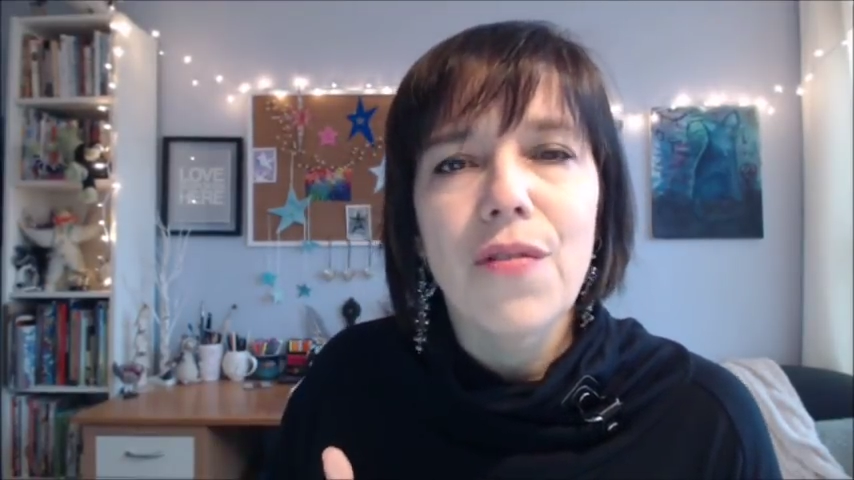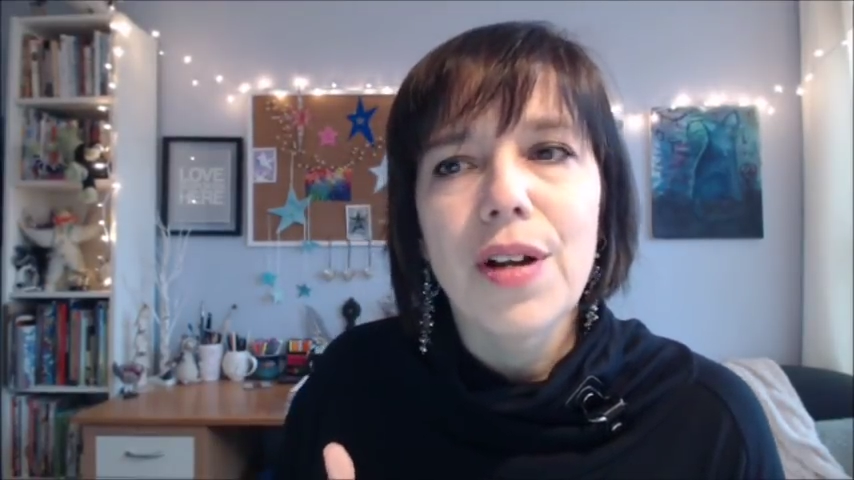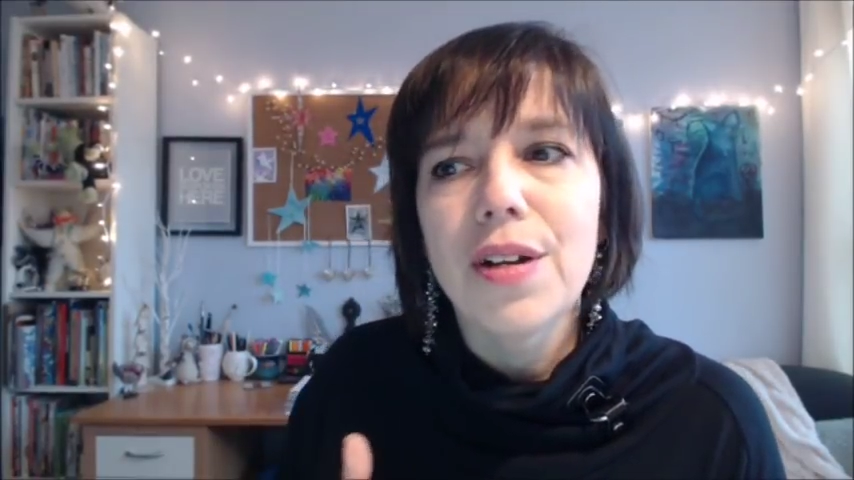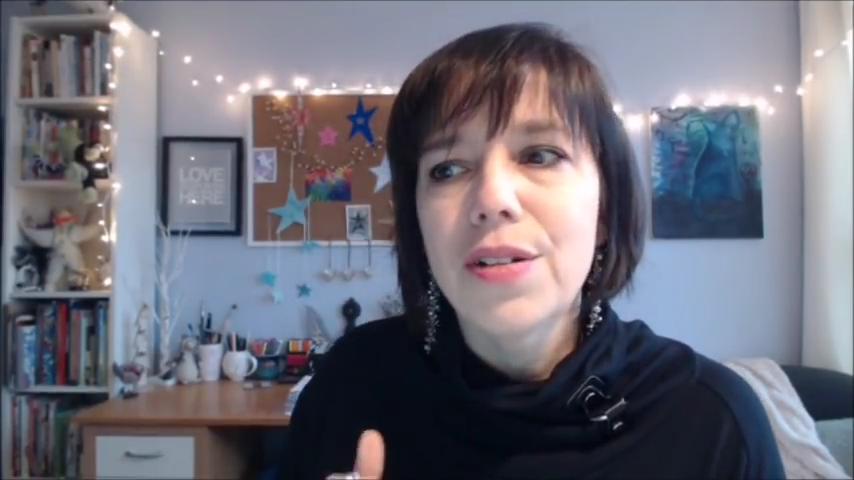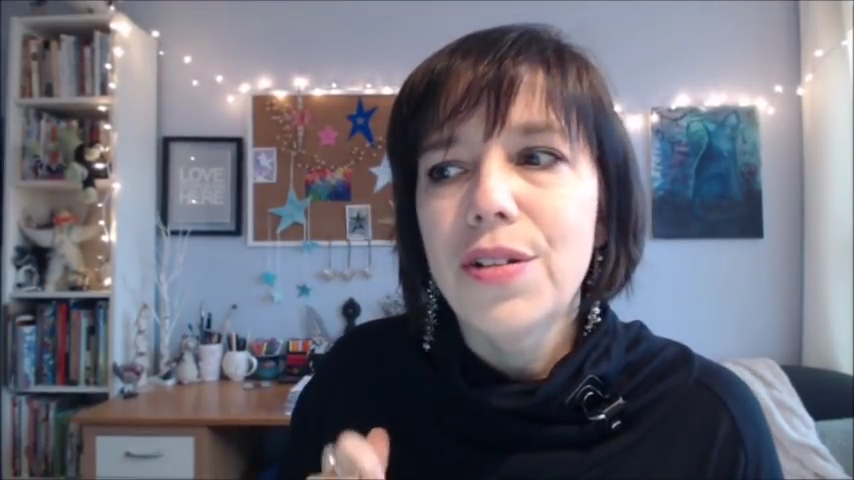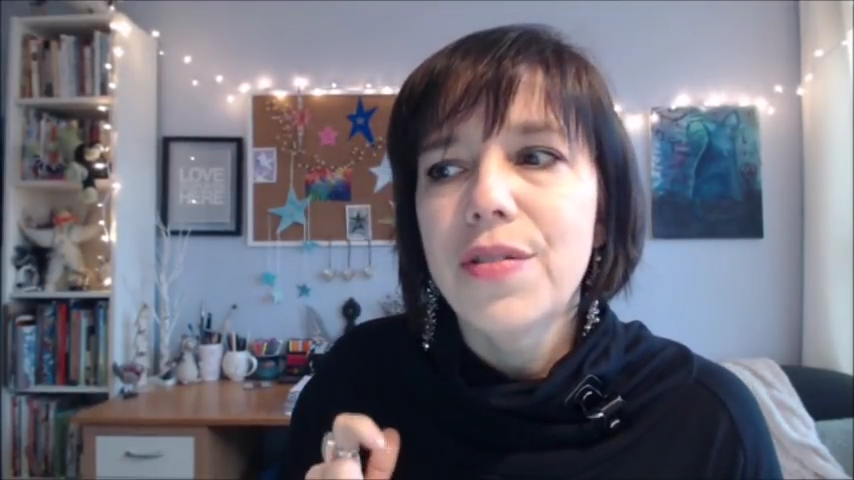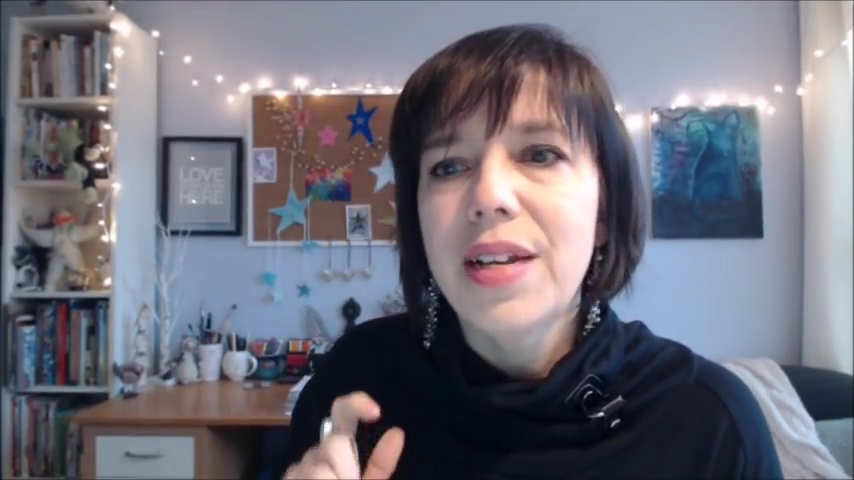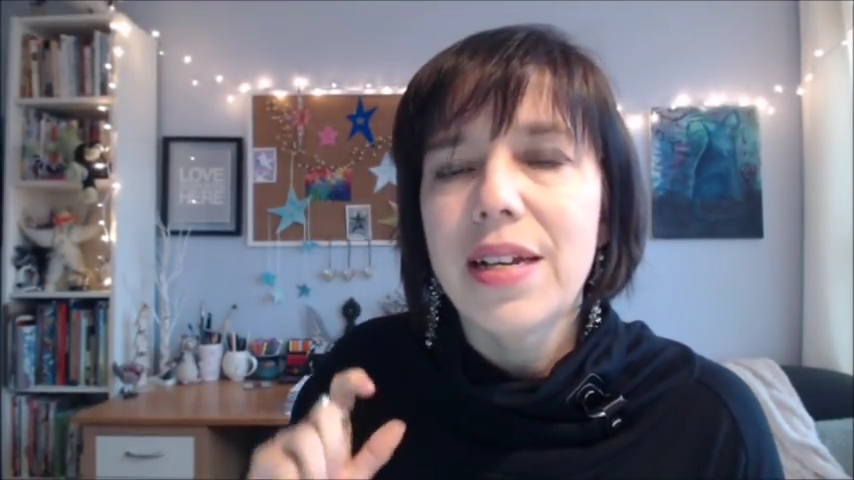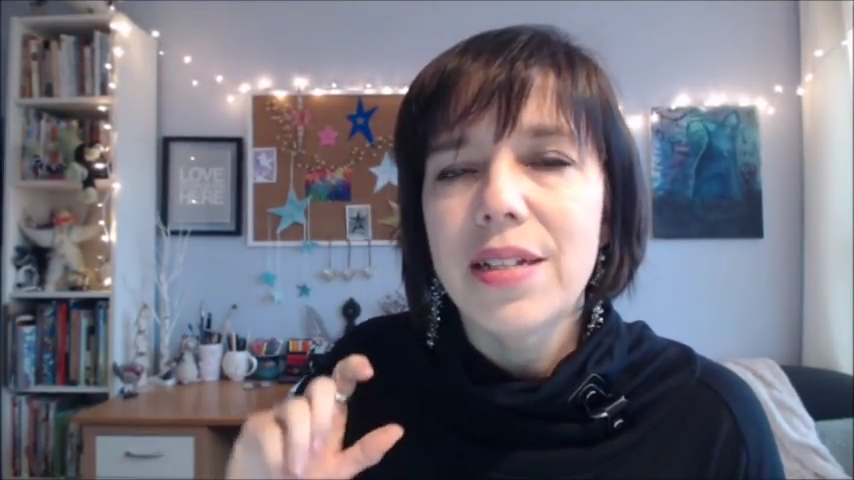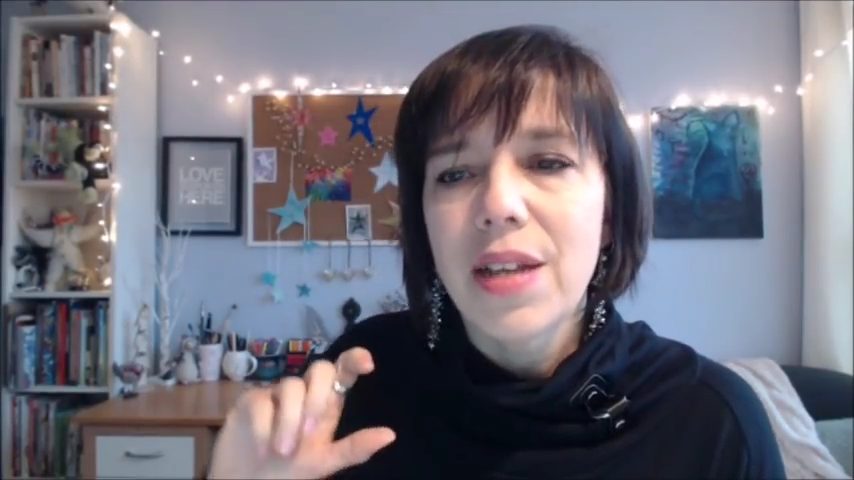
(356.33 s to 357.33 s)
What you're doing
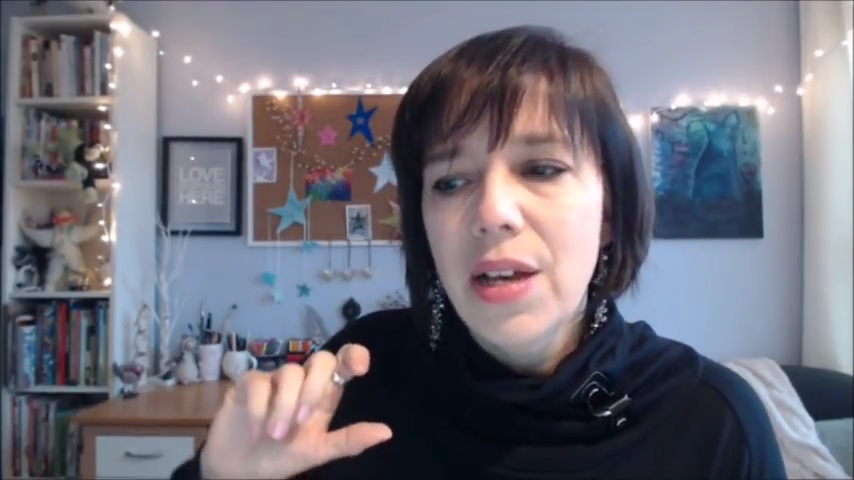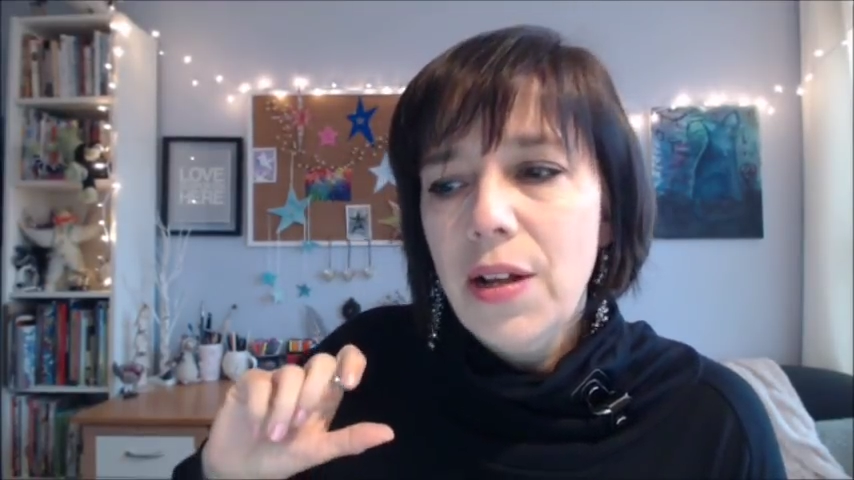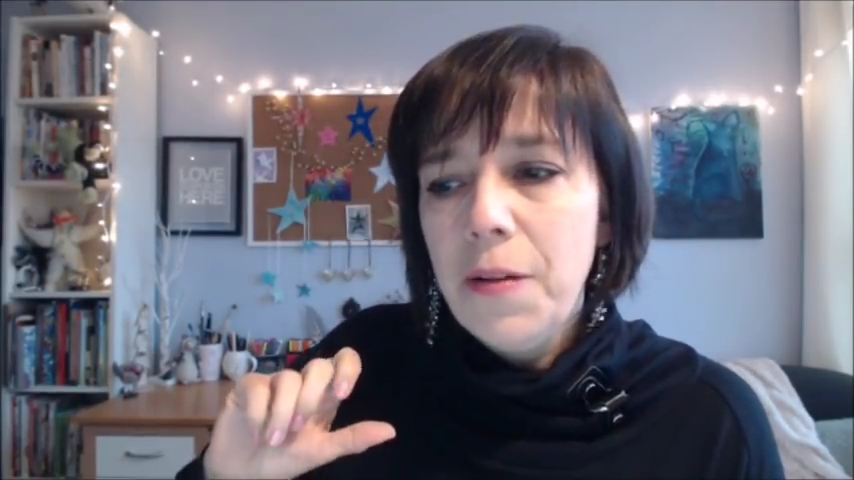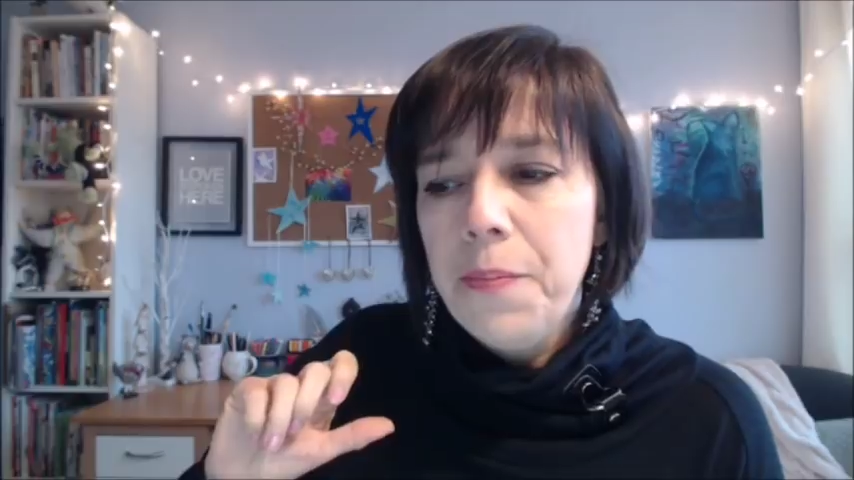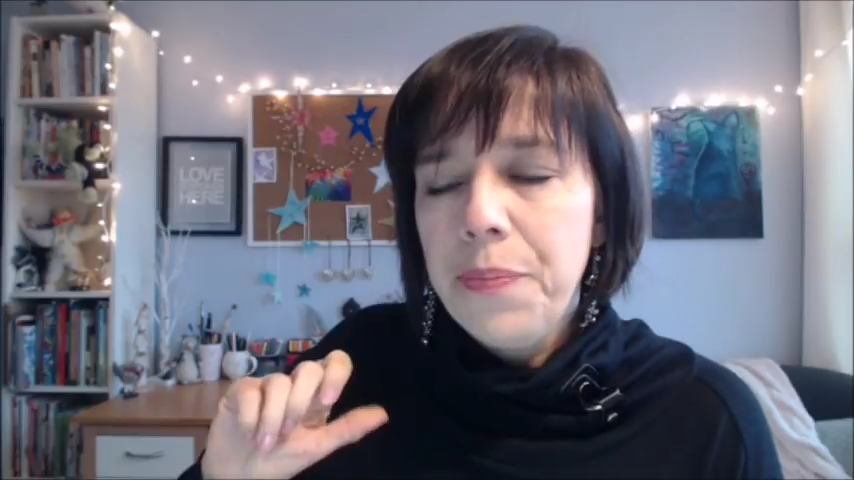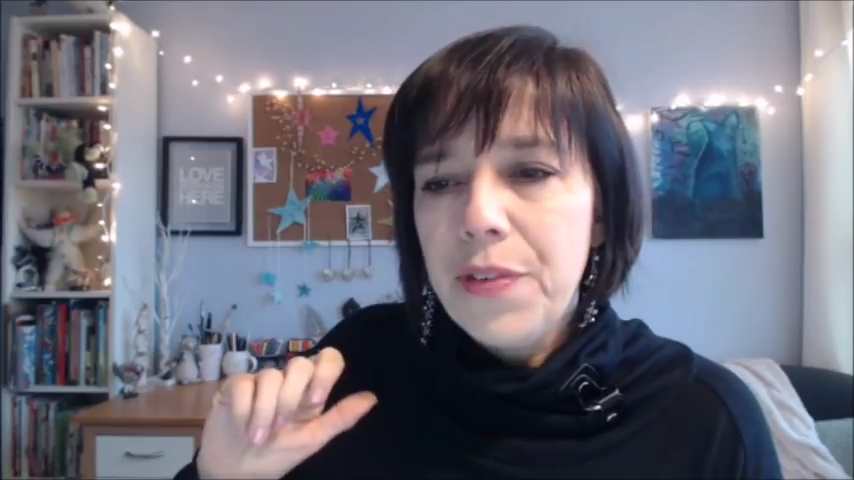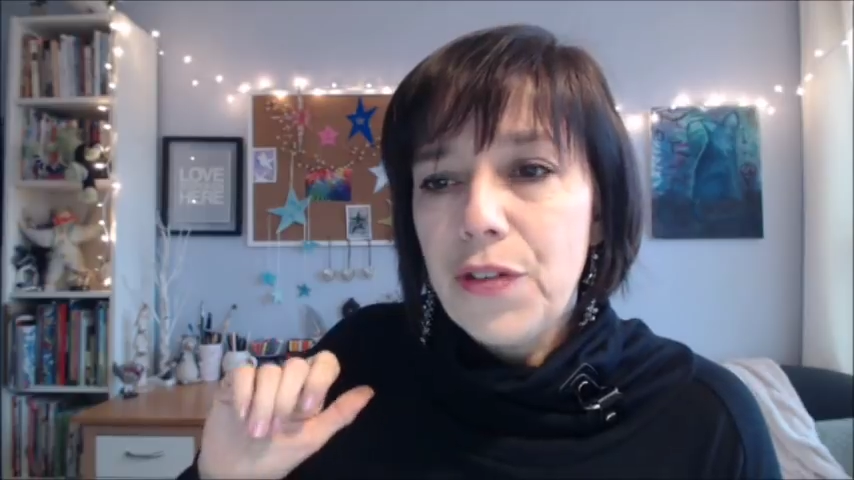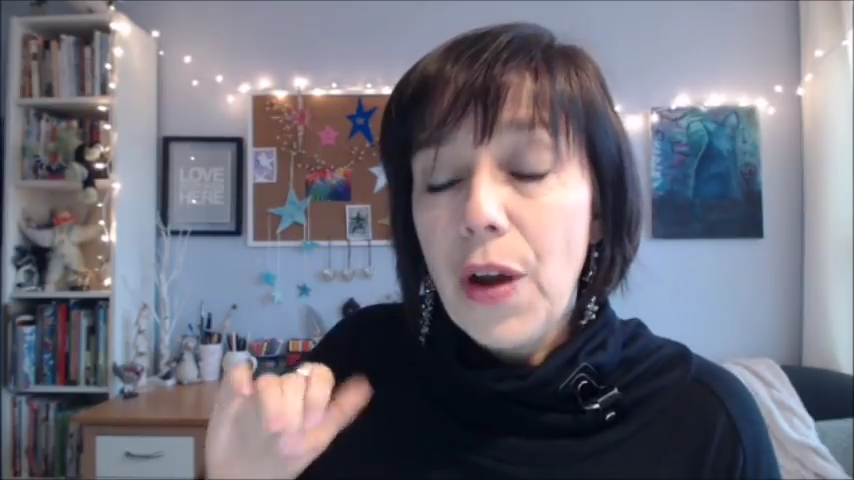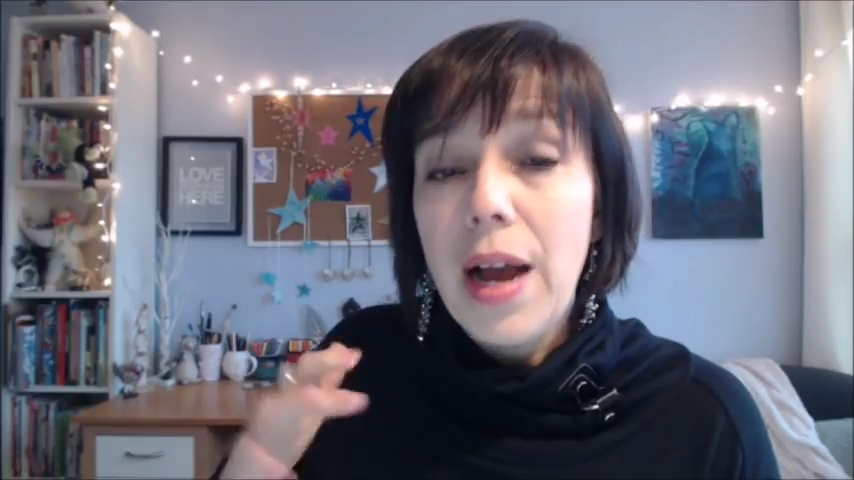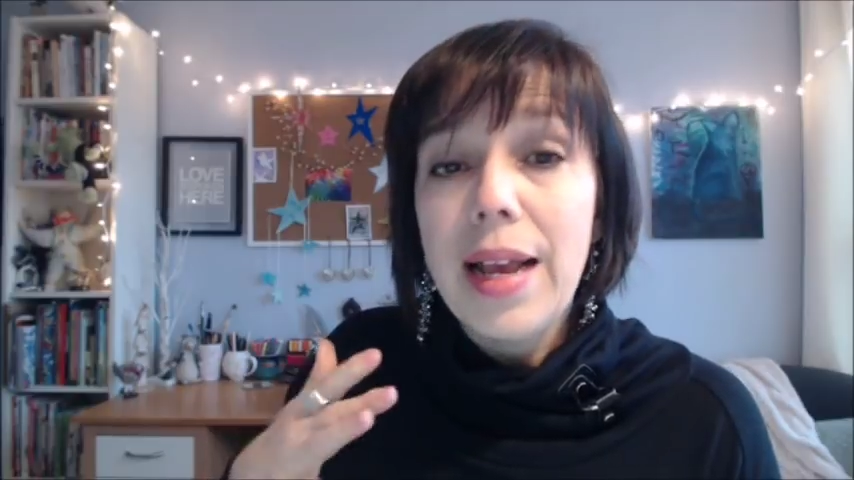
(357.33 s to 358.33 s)
is
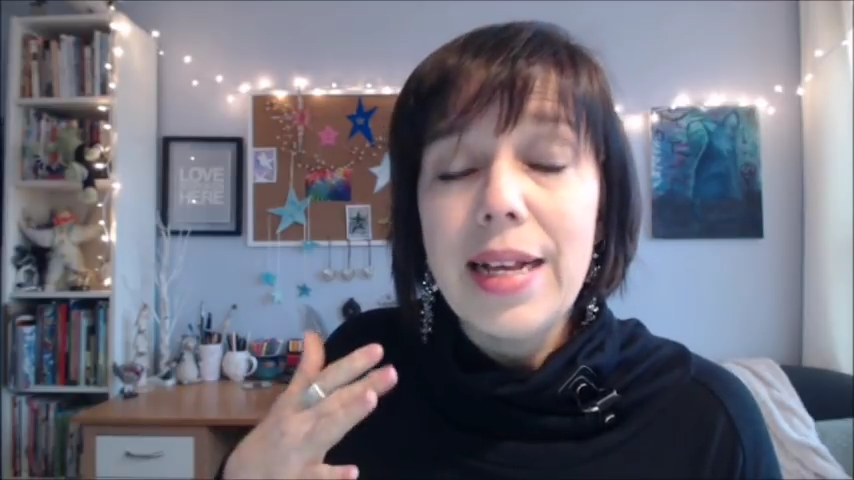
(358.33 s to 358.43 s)
trying